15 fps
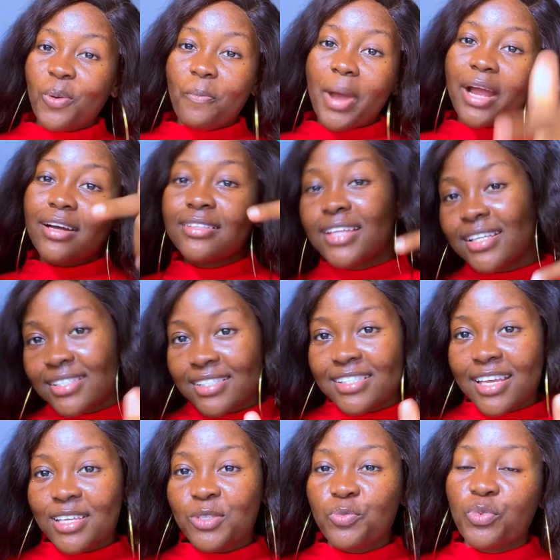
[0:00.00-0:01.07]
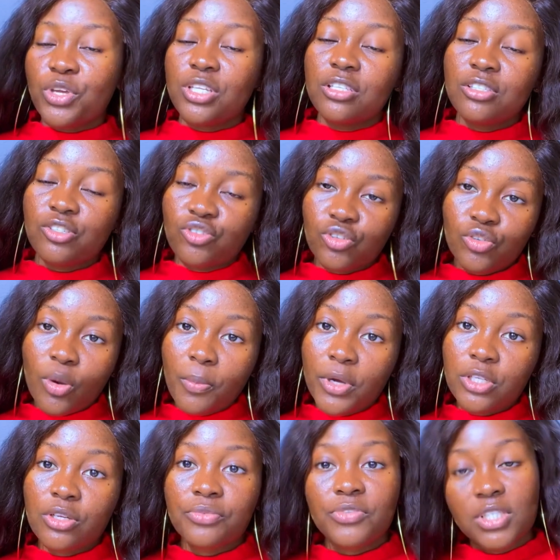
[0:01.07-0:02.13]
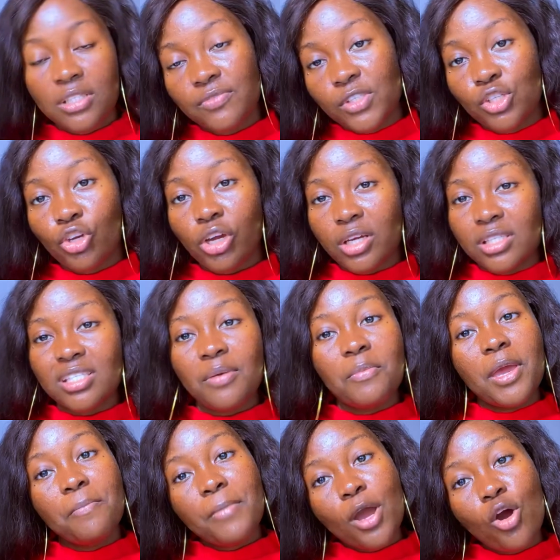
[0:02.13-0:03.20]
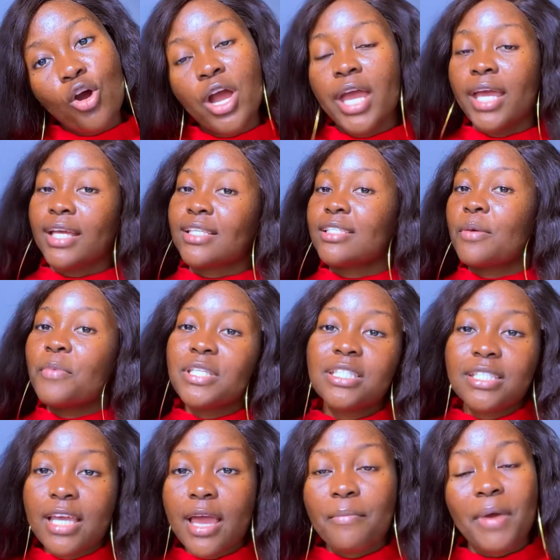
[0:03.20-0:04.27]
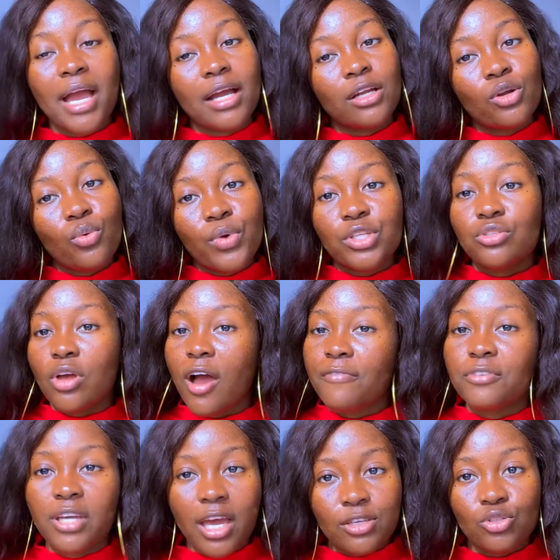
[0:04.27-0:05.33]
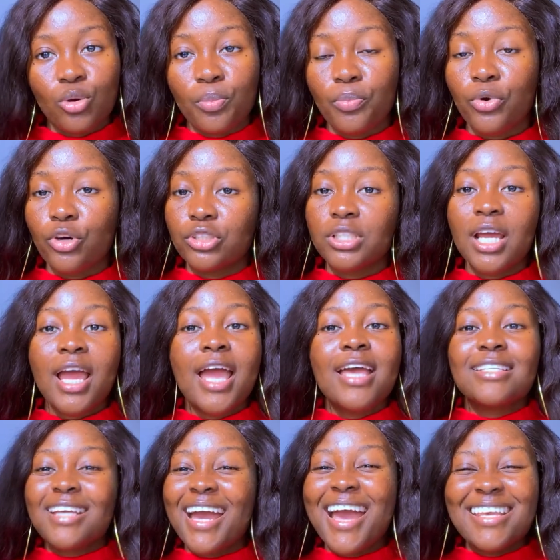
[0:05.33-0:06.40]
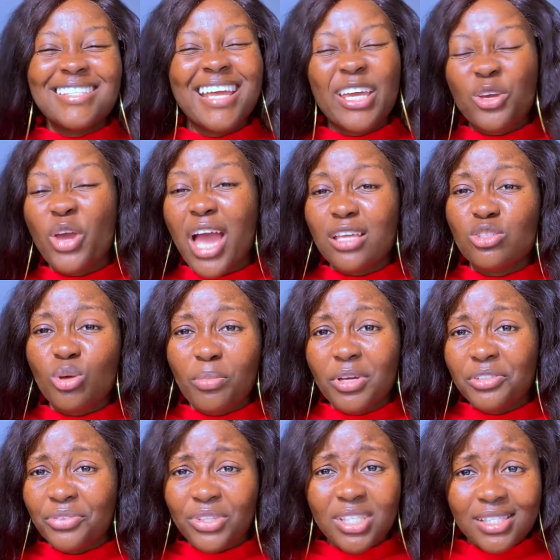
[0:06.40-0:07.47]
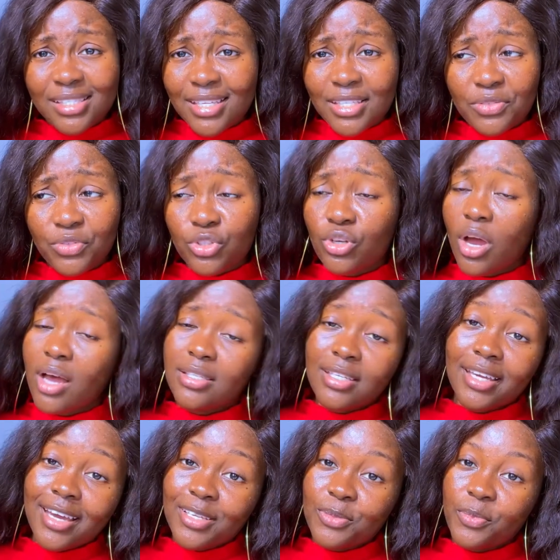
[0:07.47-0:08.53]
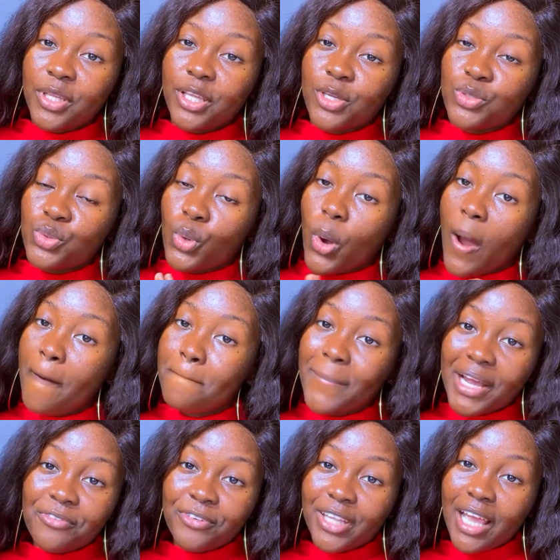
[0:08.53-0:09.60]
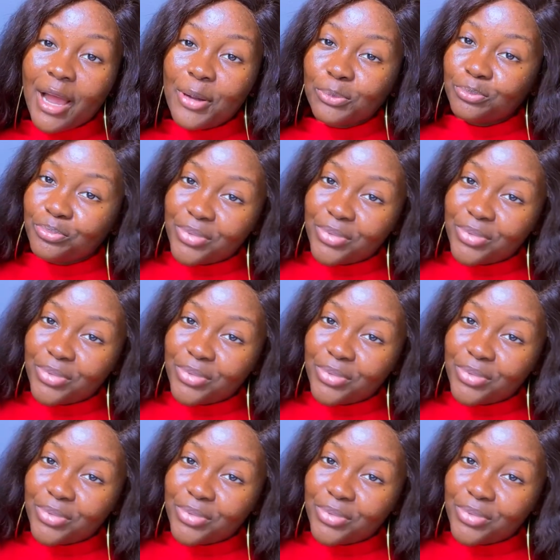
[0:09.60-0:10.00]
My contact details will be in the description box of this video. You can send me a mail, you can send me a DM. I cannot wait to have you guys on board. So guys, thank you guys so much for watching this video. I'll see you guys in my next one. Bye for now.